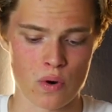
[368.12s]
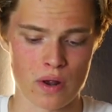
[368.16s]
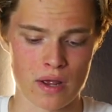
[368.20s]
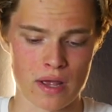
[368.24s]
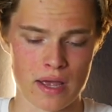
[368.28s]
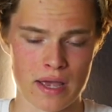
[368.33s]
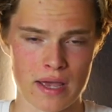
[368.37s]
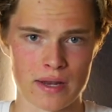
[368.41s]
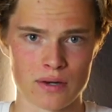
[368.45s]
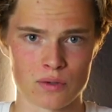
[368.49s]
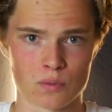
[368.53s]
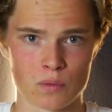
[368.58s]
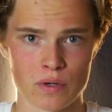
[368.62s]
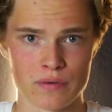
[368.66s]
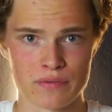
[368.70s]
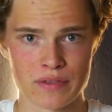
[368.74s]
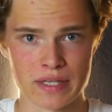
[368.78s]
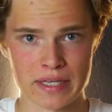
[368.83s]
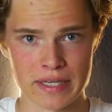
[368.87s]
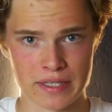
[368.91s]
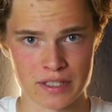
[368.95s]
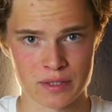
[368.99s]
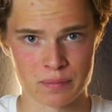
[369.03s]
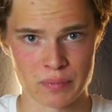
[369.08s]
And with
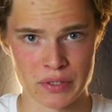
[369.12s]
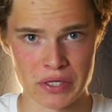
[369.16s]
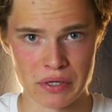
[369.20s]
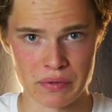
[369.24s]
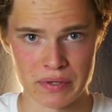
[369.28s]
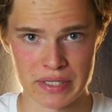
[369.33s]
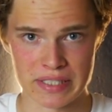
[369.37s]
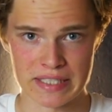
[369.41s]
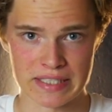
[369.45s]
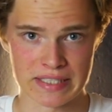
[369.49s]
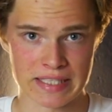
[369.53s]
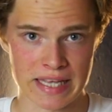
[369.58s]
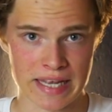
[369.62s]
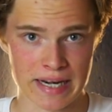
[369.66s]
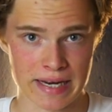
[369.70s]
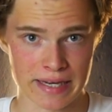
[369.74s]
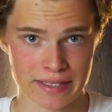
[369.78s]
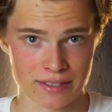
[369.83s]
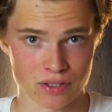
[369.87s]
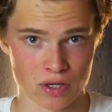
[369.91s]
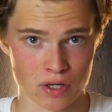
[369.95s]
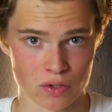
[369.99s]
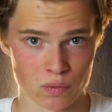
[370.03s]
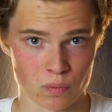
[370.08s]
the experiences that I
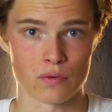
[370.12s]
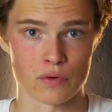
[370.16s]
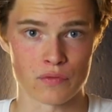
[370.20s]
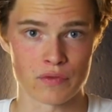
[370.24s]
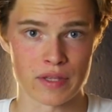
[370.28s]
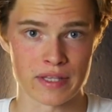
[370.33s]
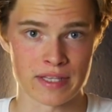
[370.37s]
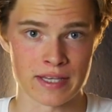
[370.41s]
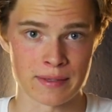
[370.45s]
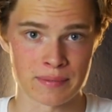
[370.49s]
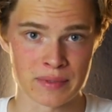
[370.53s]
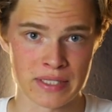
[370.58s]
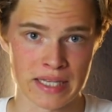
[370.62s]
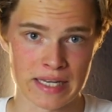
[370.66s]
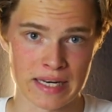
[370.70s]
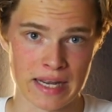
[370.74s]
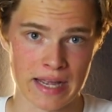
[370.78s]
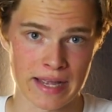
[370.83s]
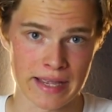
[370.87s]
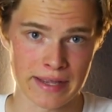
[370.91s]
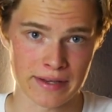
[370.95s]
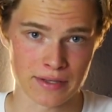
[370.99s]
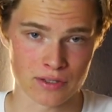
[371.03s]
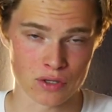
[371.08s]
got, with the tips that
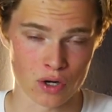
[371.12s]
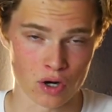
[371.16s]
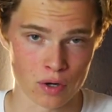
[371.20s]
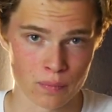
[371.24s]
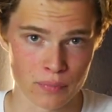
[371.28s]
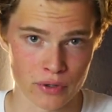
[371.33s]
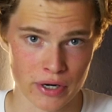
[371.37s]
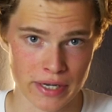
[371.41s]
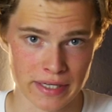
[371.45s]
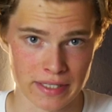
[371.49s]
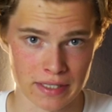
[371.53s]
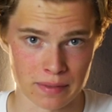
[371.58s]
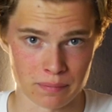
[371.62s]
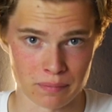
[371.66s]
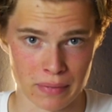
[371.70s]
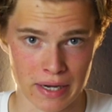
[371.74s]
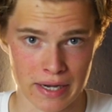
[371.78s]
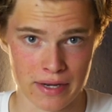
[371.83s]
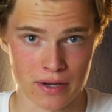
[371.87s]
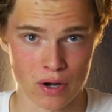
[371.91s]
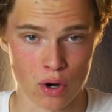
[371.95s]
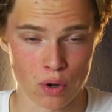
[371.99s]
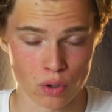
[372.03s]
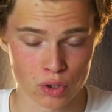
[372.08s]
I incorporate in
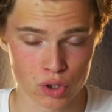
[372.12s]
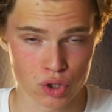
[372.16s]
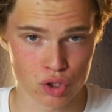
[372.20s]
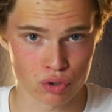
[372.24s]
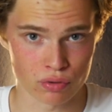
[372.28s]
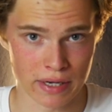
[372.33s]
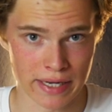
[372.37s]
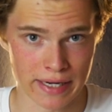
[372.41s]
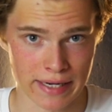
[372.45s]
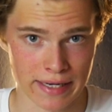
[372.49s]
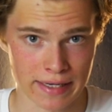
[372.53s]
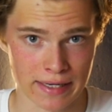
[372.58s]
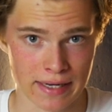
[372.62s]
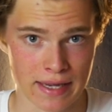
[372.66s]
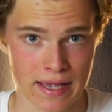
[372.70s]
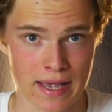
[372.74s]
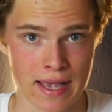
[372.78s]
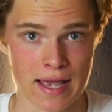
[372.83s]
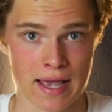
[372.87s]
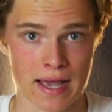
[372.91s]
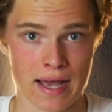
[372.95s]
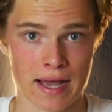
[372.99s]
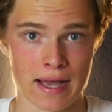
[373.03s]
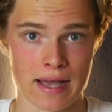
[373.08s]
my own training,
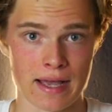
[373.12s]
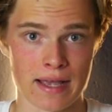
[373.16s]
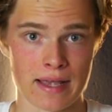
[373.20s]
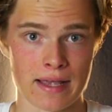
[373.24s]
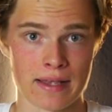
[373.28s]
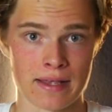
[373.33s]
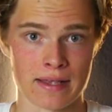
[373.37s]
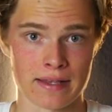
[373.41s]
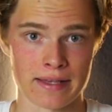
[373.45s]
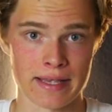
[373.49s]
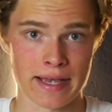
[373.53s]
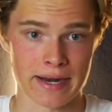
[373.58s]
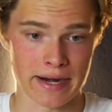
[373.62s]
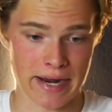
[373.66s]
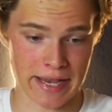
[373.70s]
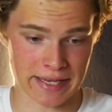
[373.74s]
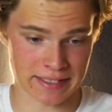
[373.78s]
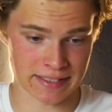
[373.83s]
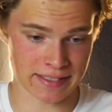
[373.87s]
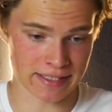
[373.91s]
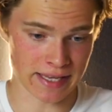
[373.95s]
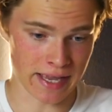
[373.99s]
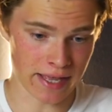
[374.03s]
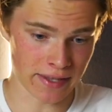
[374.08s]
I
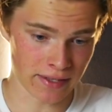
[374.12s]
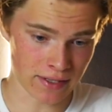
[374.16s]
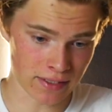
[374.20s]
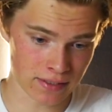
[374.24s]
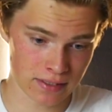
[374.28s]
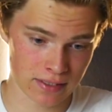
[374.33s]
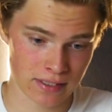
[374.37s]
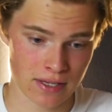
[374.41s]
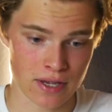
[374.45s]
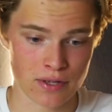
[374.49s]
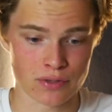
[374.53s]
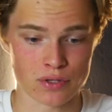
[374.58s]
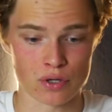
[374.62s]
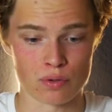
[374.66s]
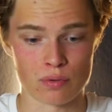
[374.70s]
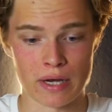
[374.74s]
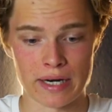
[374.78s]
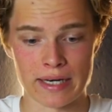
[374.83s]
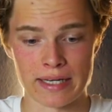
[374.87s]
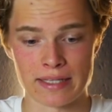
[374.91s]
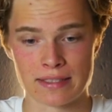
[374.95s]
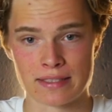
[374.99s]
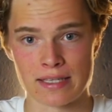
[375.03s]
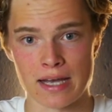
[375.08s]
extended the
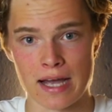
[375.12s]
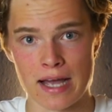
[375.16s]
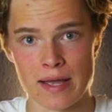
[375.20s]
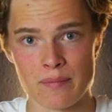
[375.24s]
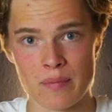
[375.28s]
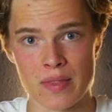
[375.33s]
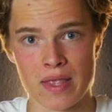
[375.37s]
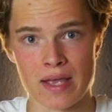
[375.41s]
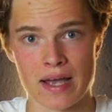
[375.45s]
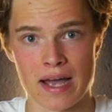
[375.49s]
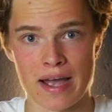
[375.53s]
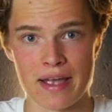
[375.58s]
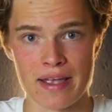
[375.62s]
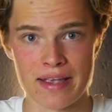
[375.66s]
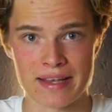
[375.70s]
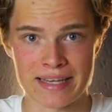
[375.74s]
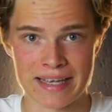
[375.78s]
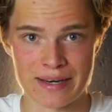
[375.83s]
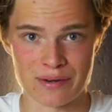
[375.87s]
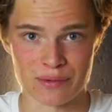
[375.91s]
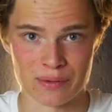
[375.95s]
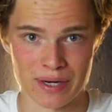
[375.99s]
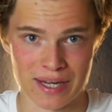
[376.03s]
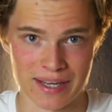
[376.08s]
running time. I
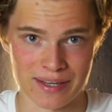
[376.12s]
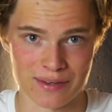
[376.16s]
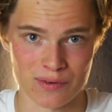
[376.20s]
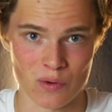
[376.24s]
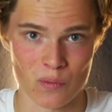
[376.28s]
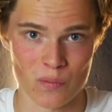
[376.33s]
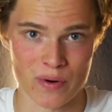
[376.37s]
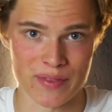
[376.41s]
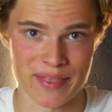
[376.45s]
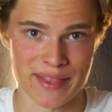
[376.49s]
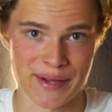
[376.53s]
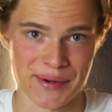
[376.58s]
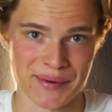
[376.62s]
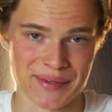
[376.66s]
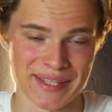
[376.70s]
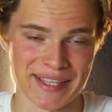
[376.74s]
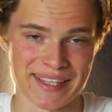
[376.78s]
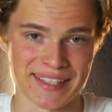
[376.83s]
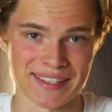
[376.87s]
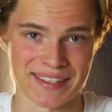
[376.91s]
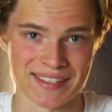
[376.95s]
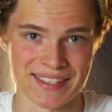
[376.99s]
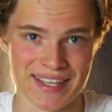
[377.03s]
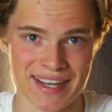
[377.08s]
can run without
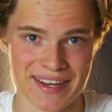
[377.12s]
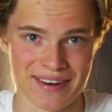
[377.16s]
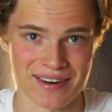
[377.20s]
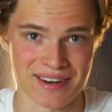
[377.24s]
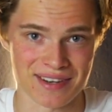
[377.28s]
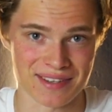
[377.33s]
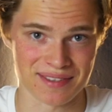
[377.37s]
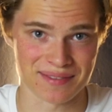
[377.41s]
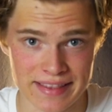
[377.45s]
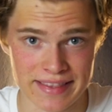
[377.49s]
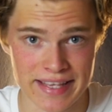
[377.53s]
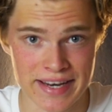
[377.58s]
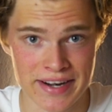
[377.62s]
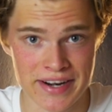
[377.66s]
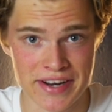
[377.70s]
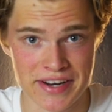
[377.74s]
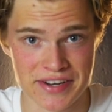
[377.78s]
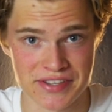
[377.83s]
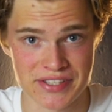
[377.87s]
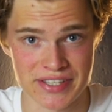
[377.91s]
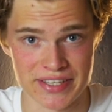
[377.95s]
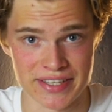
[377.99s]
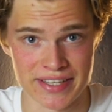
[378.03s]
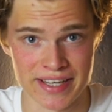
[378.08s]
getting tired. And then
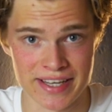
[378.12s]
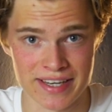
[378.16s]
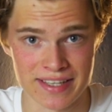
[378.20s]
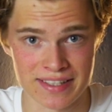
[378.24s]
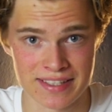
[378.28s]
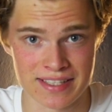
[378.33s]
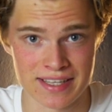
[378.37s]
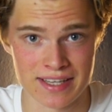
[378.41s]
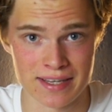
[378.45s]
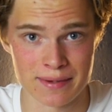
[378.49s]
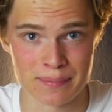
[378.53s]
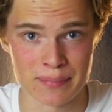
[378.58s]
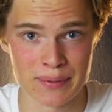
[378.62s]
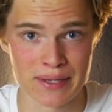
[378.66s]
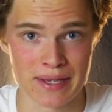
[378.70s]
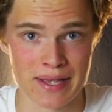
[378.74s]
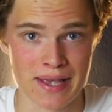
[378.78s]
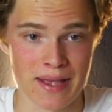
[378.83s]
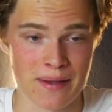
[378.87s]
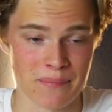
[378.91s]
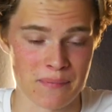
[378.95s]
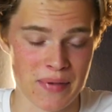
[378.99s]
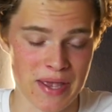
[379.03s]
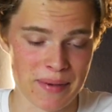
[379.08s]
there's another tip.
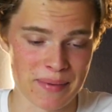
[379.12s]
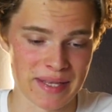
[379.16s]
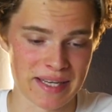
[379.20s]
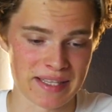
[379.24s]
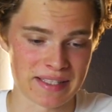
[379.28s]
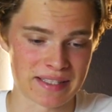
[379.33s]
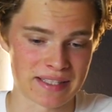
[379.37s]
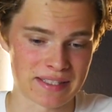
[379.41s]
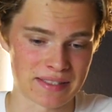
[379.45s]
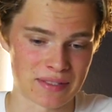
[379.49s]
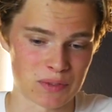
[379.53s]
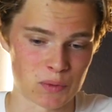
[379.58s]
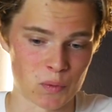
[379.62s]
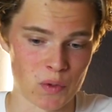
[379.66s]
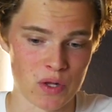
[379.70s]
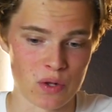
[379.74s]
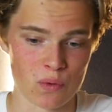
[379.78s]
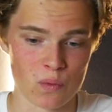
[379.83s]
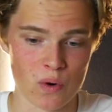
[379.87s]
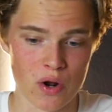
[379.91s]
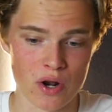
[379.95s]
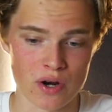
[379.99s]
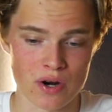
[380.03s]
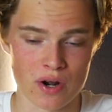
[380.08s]
Maybe
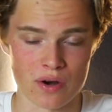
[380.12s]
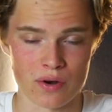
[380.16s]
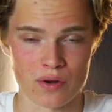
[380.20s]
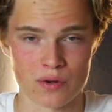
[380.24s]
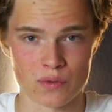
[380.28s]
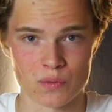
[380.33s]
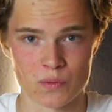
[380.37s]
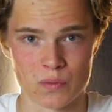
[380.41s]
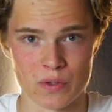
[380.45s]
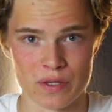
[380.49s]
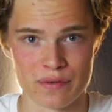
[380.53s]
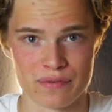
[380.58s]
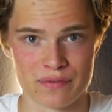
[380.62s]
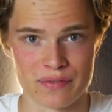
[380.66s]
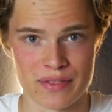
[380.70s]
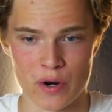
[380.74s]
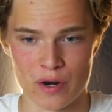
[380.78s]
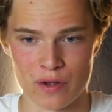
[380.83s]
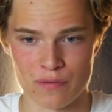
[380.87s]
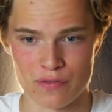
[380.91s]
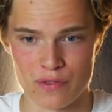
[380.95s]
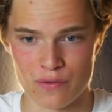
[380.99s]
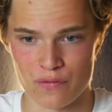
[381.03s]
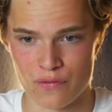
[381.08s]
will work out with
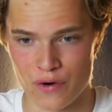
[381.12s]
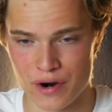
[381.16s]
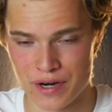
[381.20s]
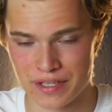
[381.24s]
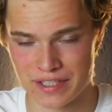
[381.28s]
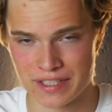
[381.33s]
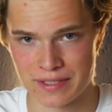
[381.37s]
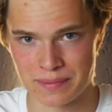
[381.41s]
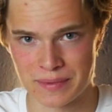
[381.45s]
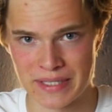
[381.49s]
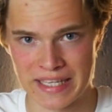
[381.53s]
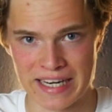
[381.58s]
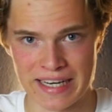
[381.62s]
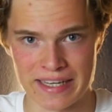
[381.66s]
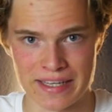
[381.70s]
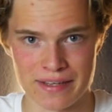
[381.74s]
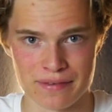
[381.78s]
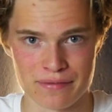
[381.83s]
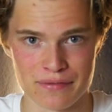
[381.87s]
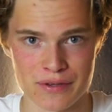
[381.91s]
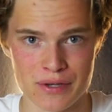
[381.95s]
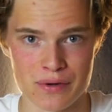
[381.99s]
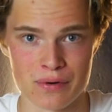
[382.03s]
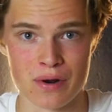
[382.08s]
one of the first tips that I
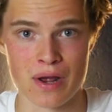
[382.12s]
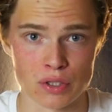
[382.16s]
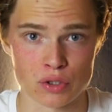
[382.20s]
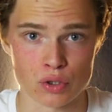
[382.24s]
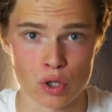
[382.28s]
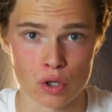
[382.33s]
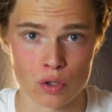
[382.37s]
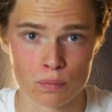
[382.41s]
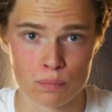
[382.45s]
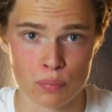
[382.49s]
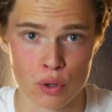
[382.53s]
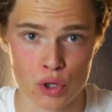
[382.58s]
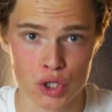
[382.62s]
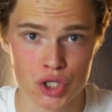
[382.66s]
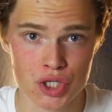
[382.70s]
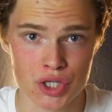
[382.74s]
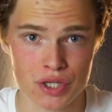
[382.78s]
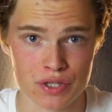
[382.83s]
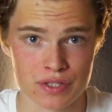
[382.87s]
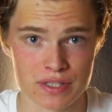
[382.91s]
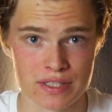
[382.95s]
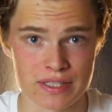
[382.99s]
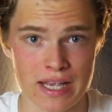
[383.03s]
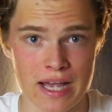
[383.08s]
give you, but don't push
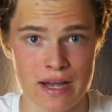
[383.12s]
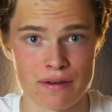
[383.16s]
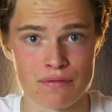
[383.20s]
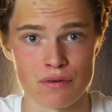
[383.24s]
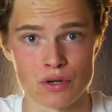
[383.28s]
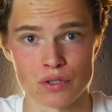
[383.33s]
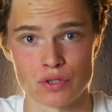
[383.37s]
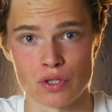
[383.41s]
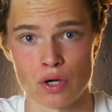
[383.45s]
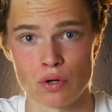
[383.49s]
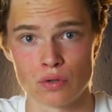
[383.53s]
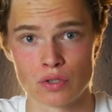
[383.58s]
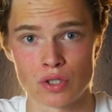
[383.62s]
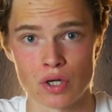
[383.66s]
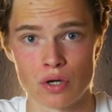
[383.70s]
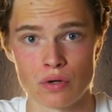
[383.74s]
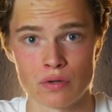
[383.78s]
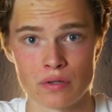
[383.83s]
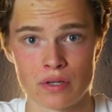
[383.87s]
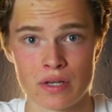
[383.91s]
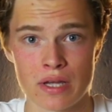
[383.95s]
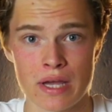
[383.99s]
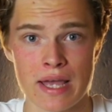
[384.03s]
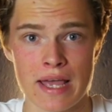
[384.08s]
yourself or don't
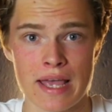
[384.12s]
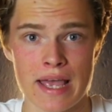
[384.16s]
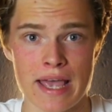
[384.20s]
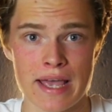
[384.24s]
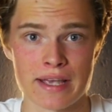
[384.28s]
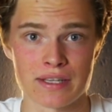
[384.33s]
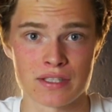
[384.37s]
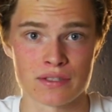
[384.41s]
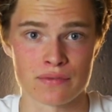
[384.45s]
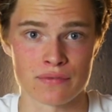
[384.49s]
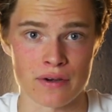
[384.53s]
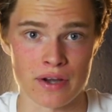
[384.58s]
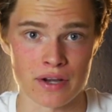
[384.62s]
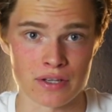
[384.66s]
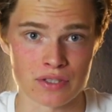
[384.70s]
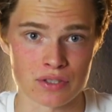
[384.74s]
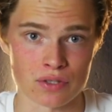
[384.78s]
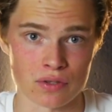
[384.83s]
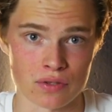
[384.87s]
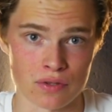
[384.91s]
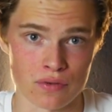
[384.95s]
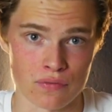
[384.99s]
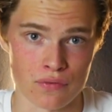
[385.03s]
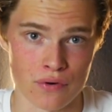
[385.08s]
go as
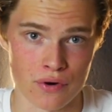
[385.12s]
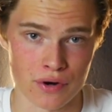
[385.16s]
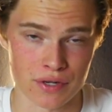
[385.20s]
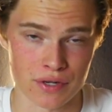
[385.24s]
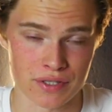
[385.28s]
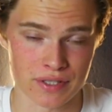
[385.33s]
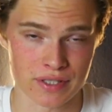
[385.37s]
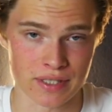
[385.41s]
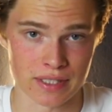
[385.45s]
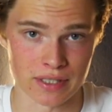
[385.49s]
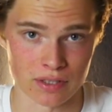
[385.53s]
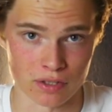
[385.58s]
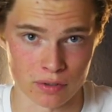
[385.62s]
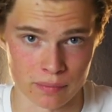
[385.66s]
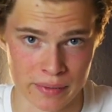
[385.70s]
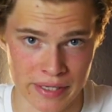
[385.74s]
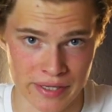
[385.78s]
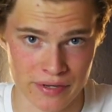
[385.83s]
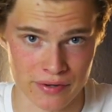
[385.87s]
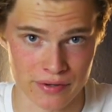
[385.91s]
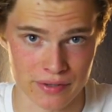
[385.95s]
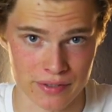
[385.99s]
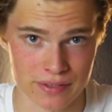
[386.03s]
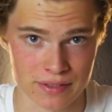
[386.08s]
fast on the first
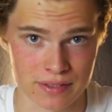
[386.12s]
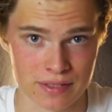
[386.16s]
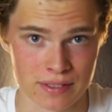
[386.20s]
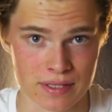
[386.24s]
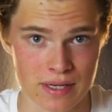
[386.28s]
kilometers.